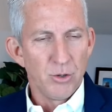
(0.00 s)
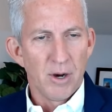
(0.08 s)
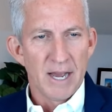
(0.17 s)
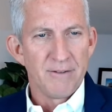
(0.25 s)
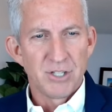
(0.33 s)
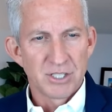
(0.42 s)

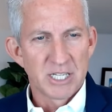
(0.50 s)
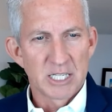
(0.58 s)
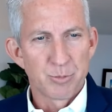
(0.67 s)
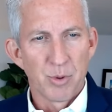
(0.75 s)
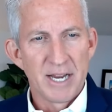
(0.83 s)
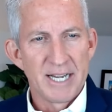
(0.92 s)
I just
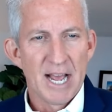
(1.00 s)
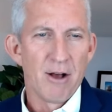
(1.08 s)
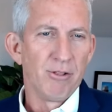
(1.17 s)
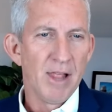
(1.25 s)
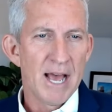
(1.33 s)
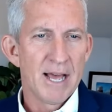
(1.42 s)
explained
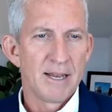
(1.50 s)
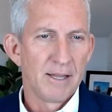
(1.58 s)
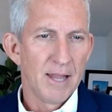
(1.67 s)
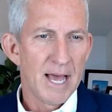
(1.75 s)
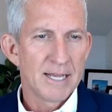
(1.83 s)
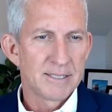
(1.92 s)
how
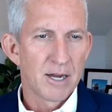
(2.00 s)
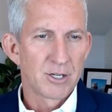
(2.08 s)
last